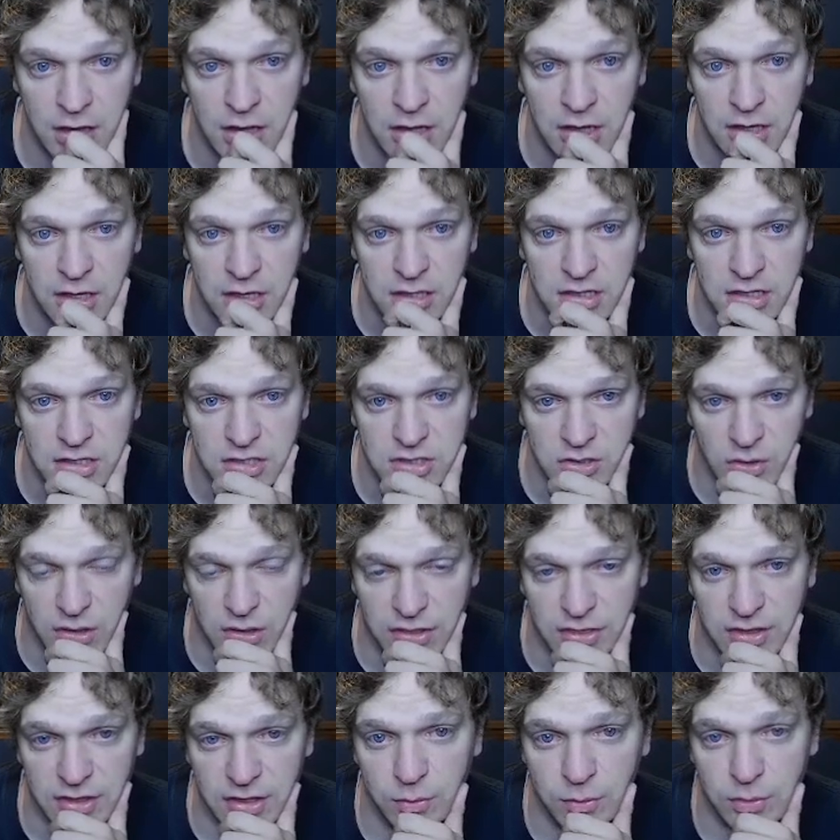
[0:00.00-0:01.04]
So I
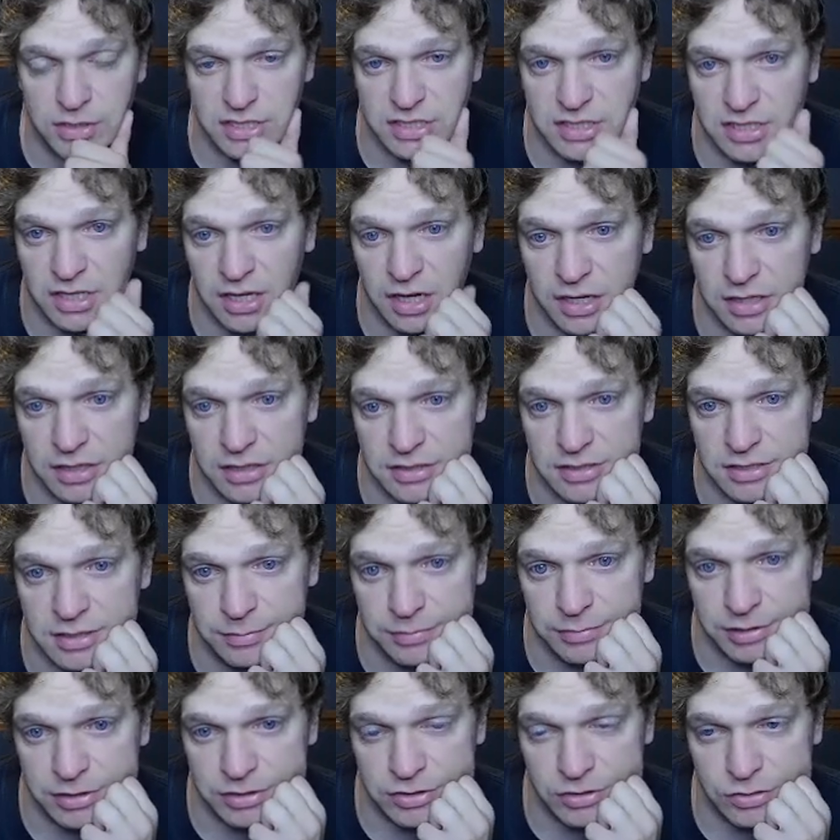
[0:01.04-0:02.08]
think we just cut it
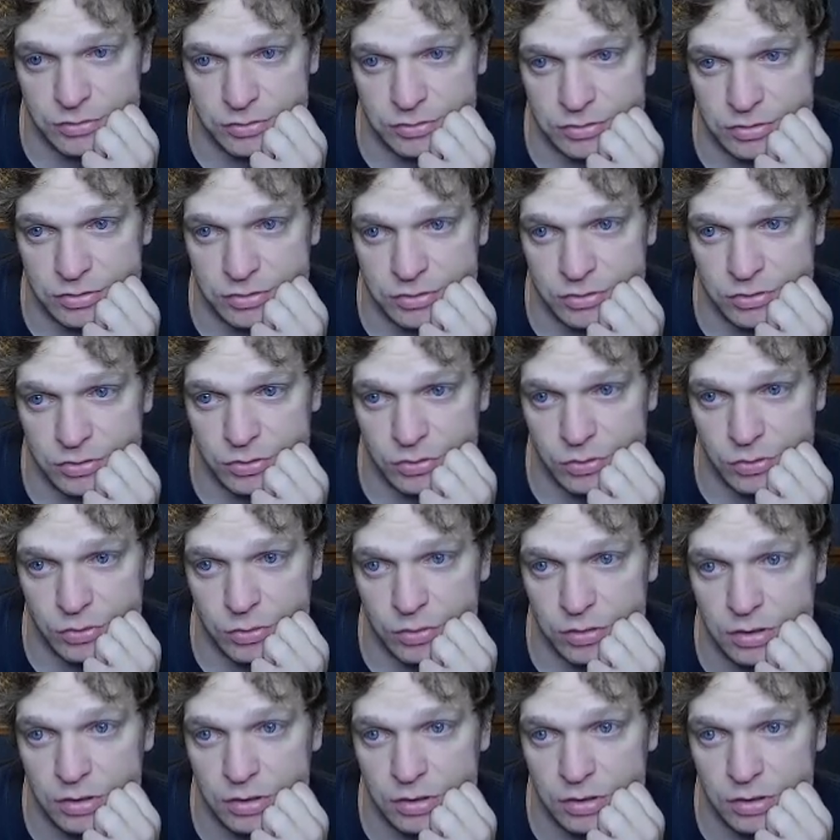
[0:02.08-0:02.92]
simply due to